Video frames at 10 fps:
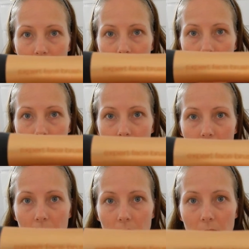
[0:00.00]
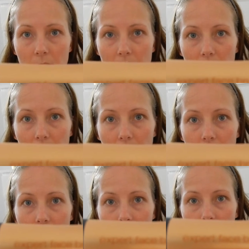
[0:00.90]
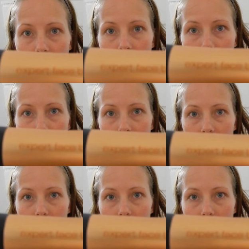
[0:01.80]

if that will focus.